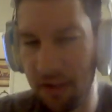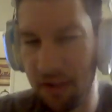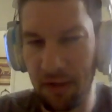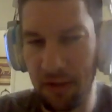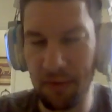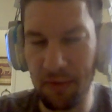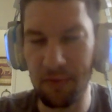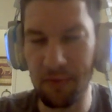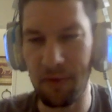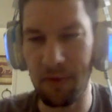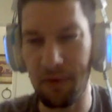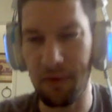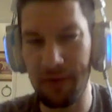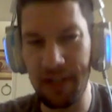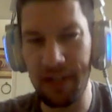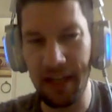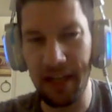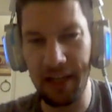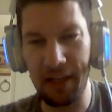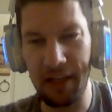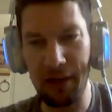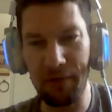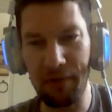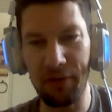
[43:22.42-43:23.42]
go
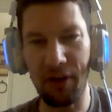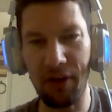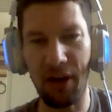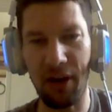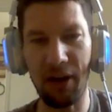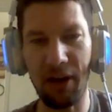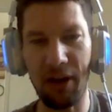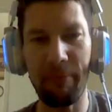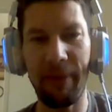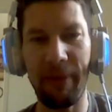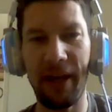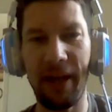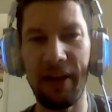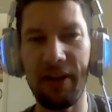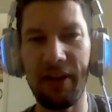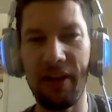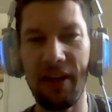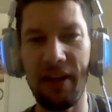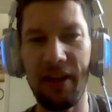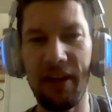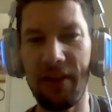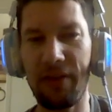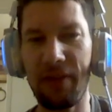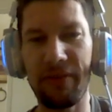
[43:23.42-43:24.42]
take care of your arm, man.
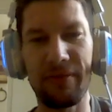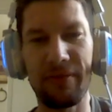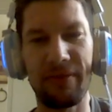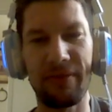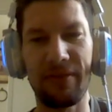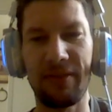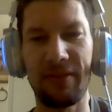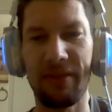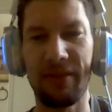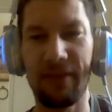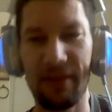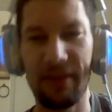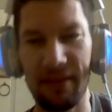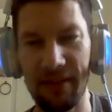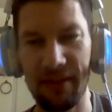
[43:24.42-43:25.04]
You need those.